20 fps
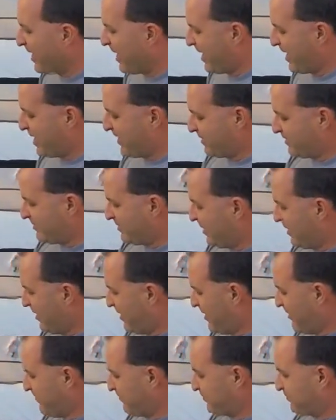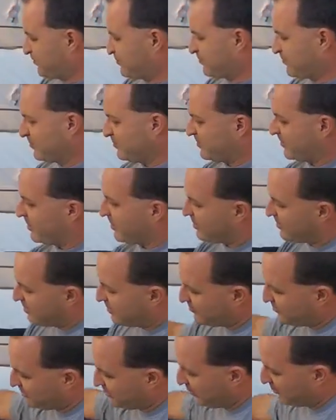and
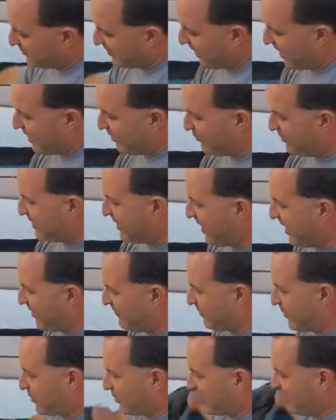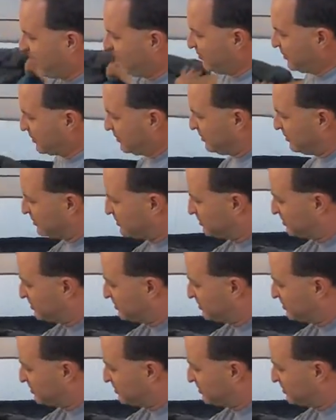below that we have our coupler.